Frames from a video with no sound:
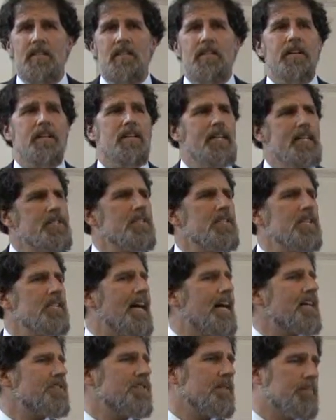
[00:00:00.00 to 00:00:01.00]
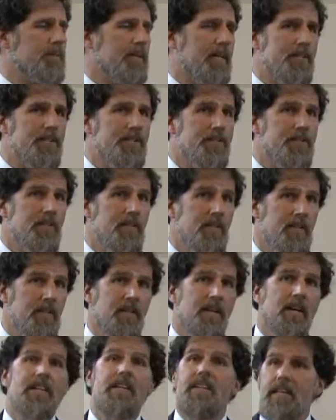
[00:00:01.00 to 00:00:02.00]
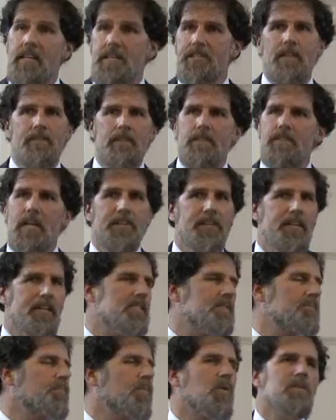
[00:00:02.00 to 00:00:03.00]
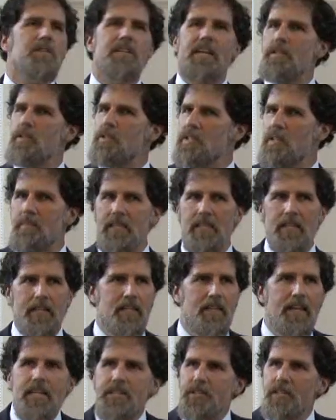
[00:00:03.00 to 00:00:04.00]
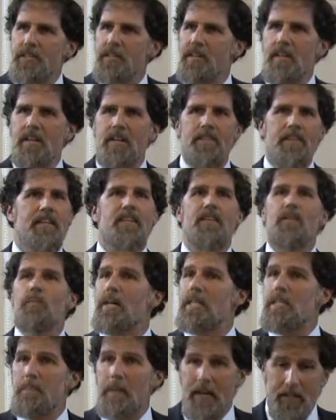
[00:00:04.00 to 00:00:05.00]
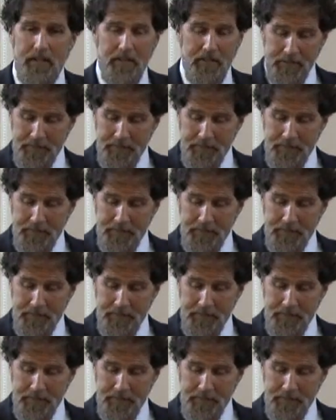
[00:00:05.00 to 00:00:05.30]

Knesset's a nasty place, and it is. Sometimes I think it's more dangerous to be in the Knesset than in the West Bank.